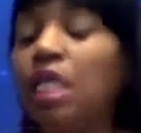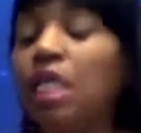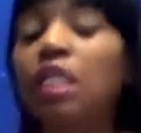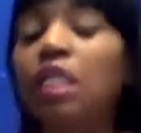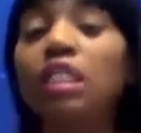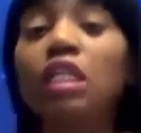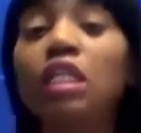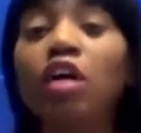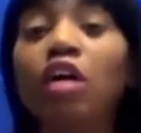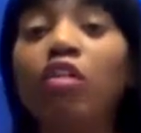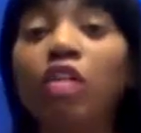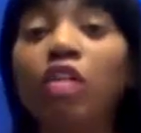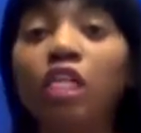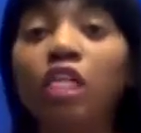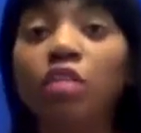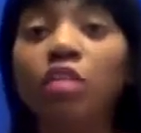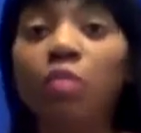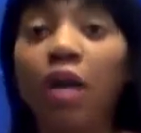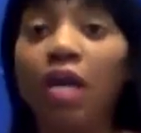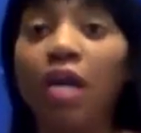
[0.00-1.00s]
So
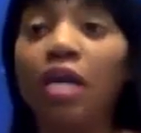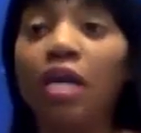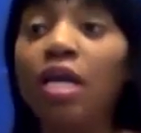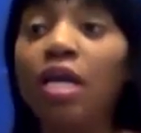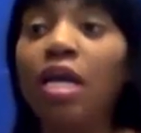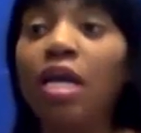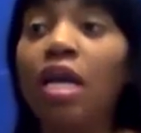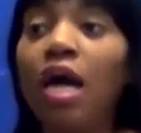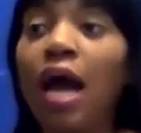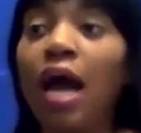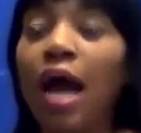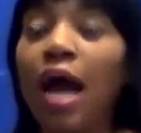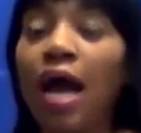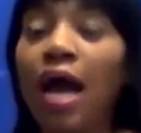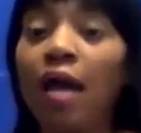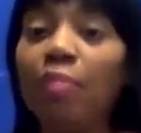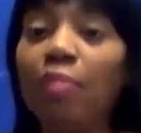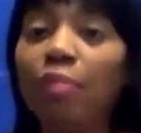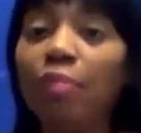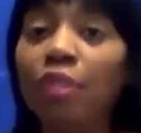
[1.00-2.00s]
anyway,
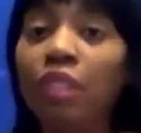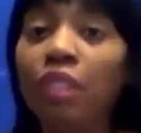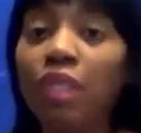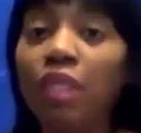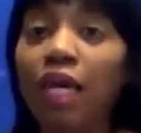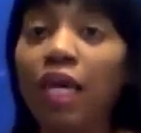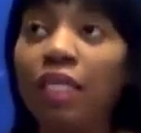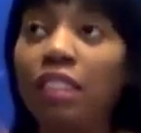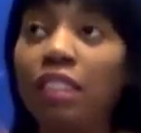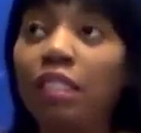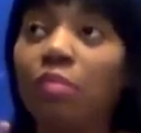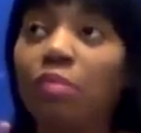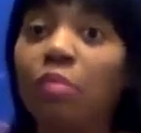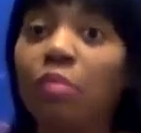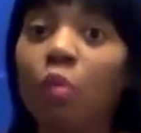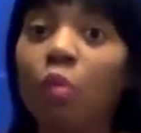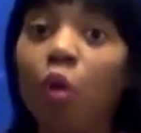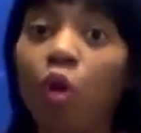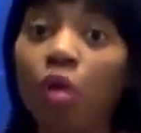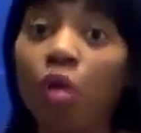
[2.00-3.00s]
I put like
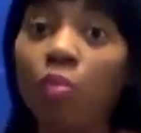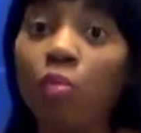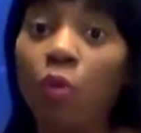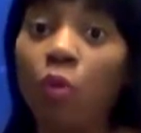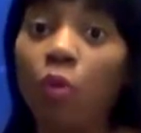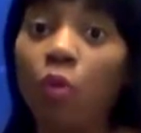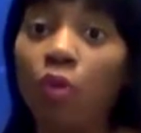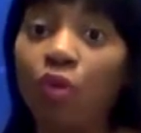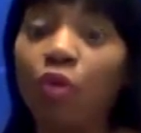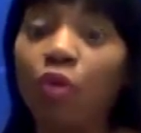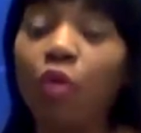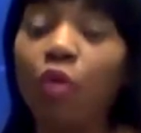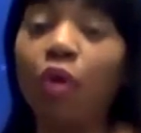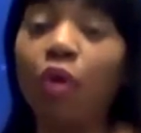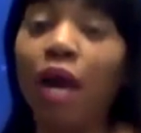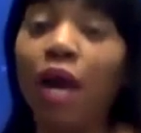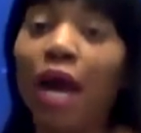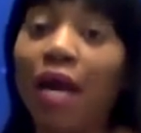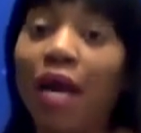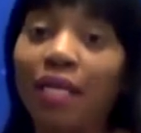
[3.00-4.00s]
some warm water or
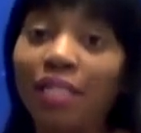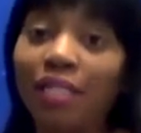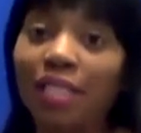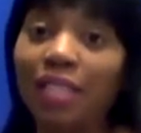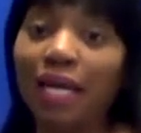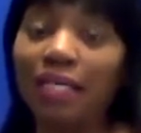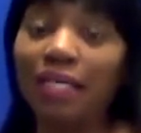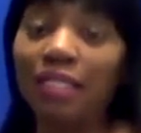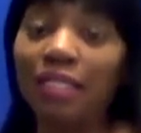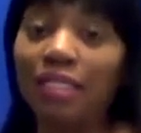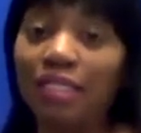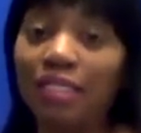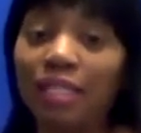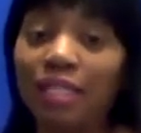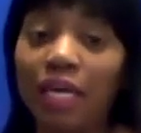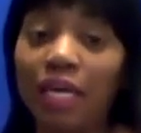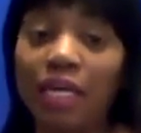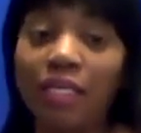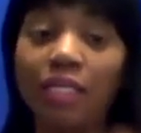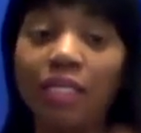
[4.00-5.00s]
hot as I can
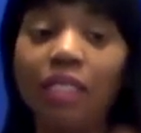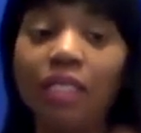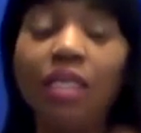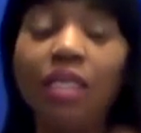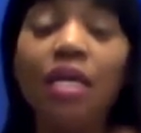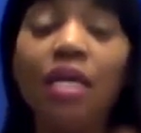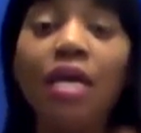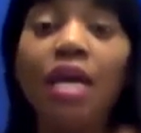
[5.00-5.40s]
stand it.